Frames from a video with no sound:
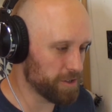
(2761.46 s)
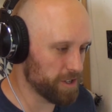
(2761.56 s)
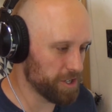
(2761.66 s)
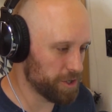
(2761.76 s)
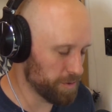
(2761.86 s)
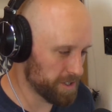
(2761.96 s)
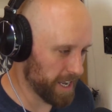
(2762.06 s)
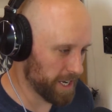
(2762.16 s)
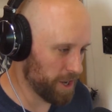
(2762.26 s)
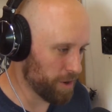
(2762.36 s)
little issue with
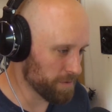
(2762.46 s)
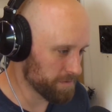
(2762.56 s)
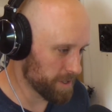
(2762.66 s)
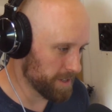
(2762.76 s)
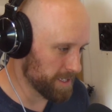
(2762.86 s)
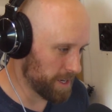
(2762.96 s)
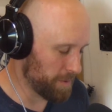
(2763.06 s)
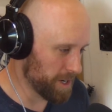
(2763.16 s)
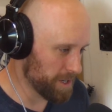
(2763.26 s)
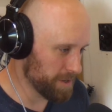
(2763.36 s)
saying no to things I don't
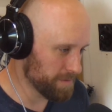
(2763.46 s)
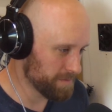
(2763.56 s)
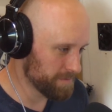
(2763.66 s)
want to do.